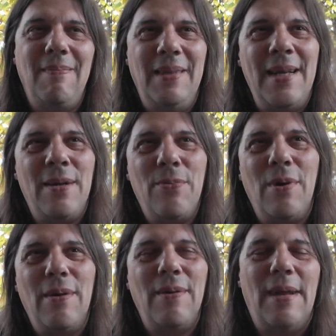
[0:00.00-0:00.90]
there
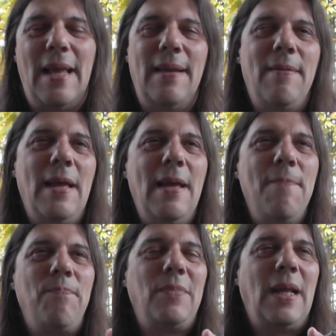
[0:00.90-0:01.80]
where,
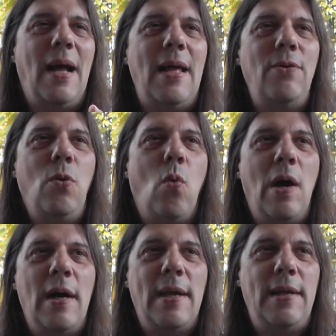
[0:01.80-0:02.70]
I don't know
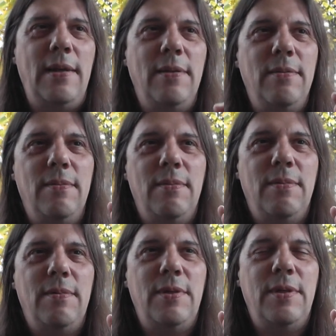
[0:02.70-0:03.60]
why
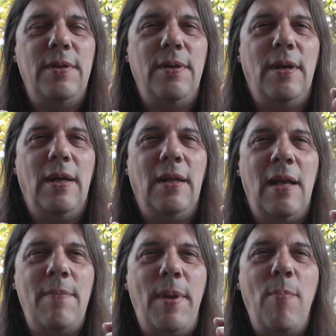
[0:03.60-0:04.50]
a
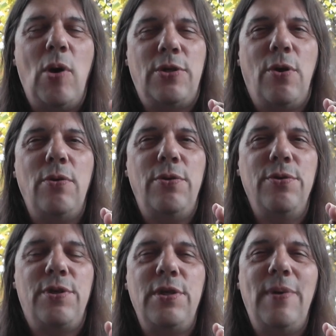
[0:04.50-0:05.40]
lot of people I talk
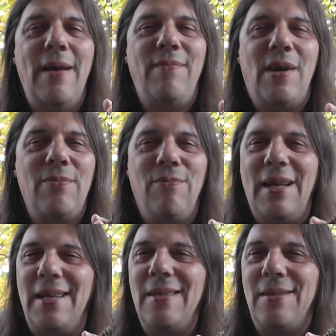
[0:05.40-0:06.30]
to still have not
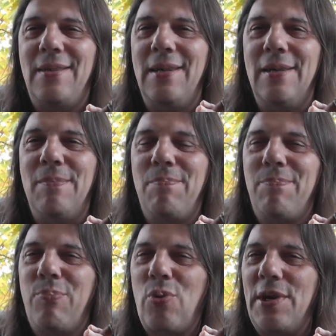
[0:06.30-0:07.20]
raised their
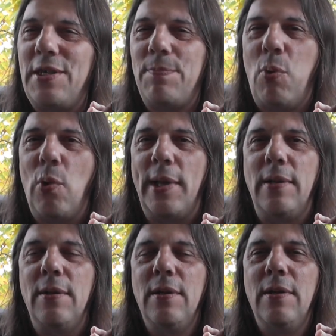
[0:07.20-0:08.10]
price point,
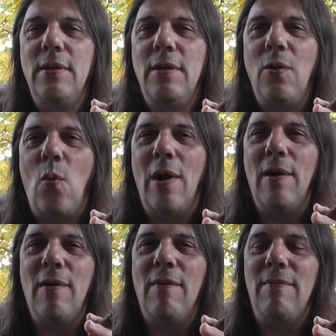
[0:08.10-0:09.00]
where